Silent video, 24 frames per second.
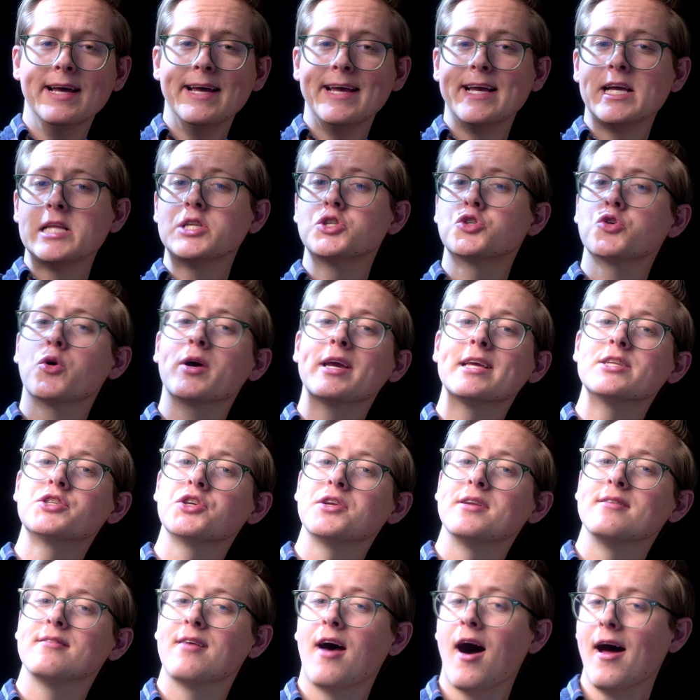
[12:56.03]
enjoy gin
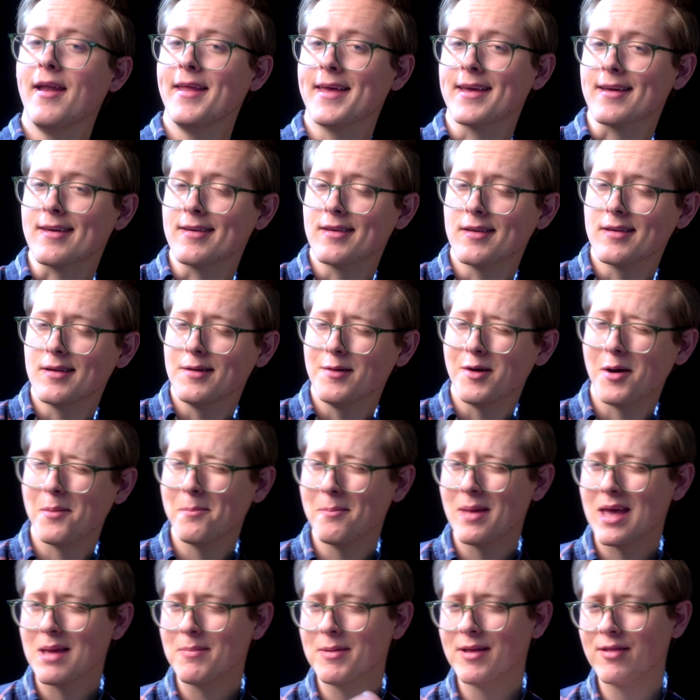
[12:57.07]
and tonic, or
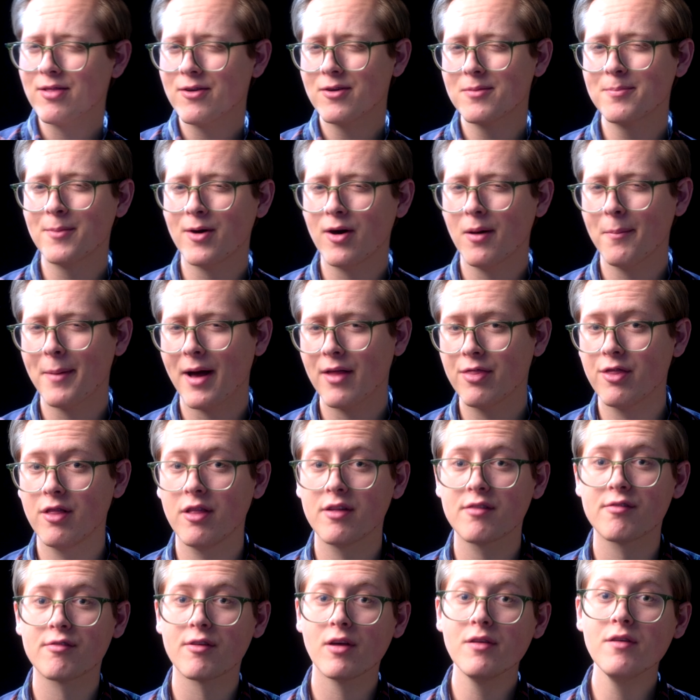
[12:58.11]
maybe learn more about the
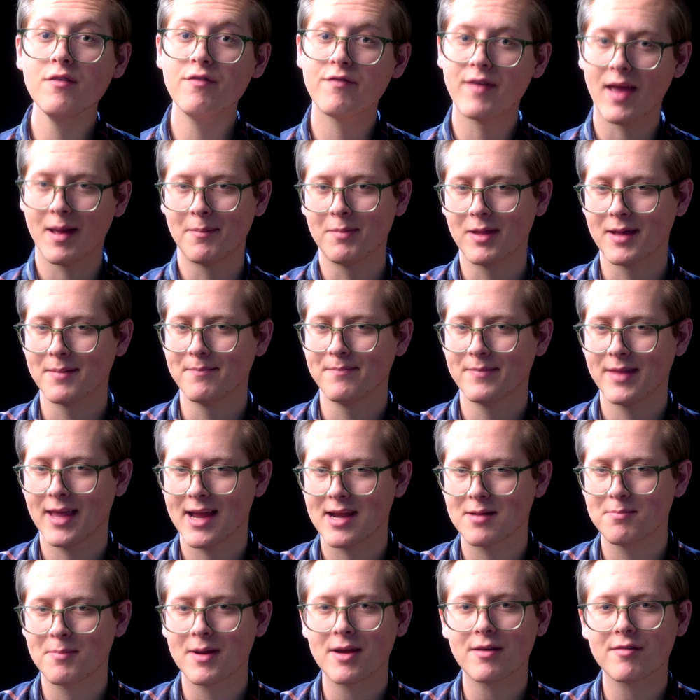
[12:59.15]
Luxardo family
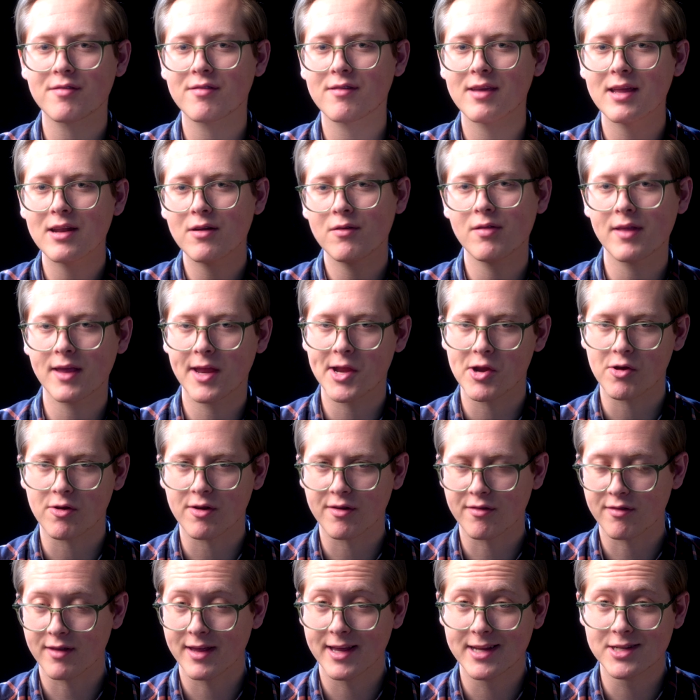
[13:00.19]
and maraschino
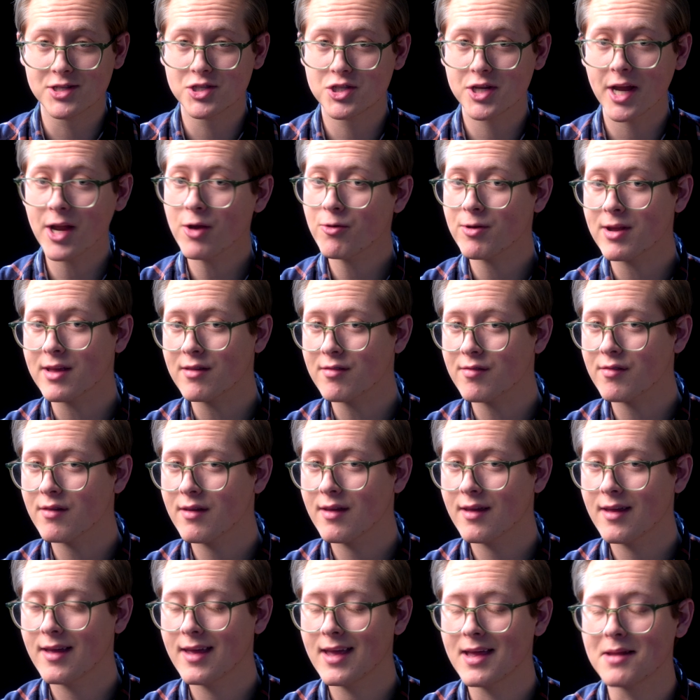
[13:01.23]
liqueurs and cherries
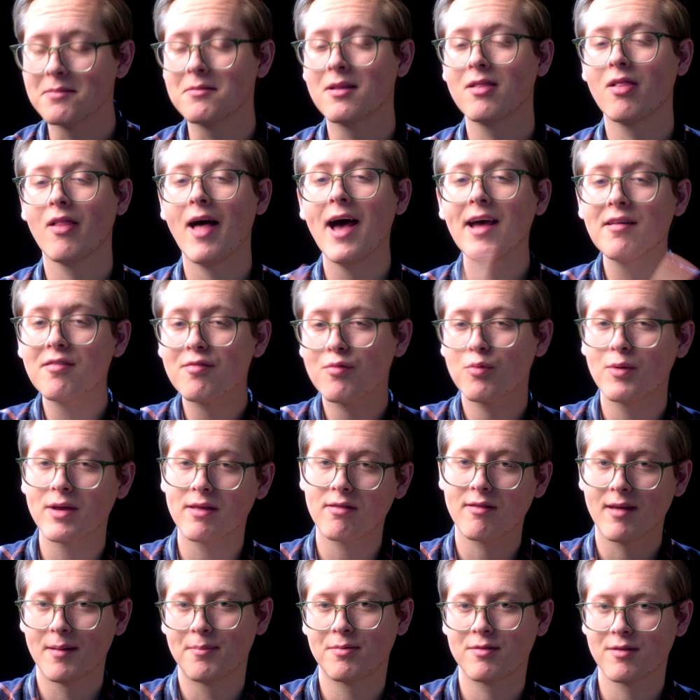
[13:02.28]
in last
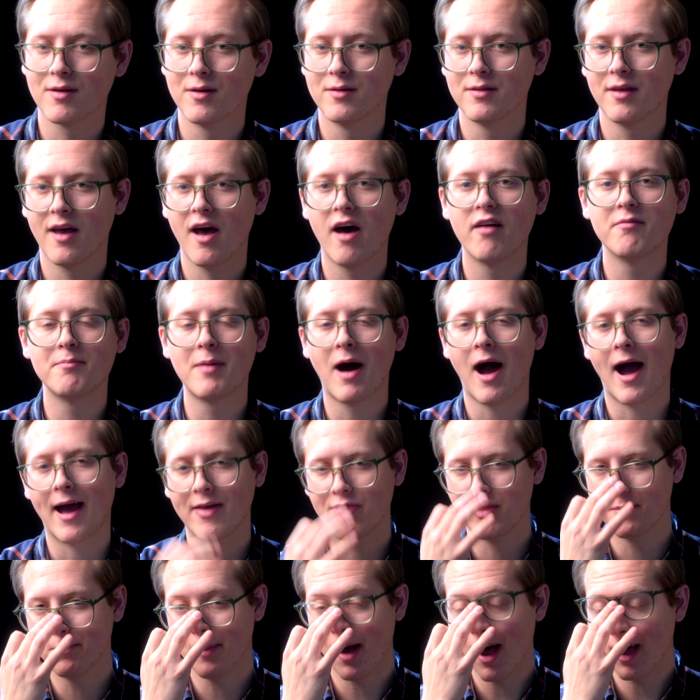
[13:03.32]
week's episode of
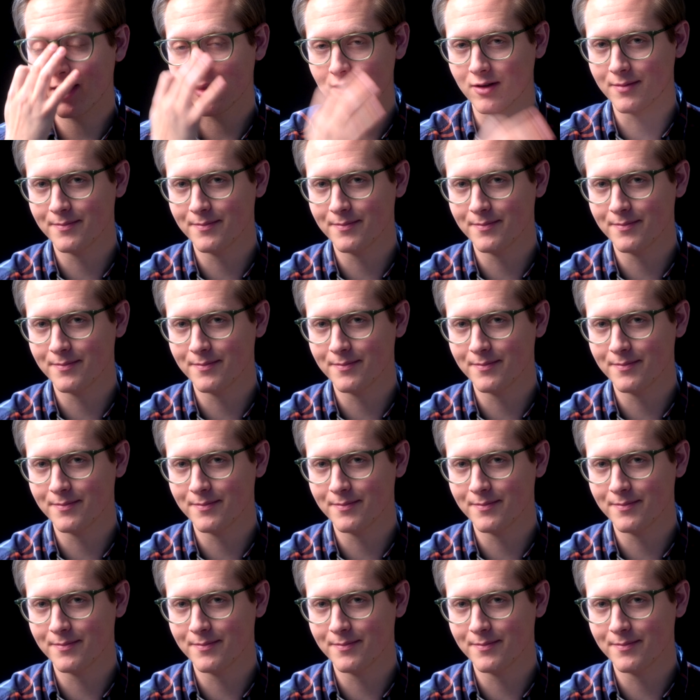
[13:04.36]
Behind the Bottle.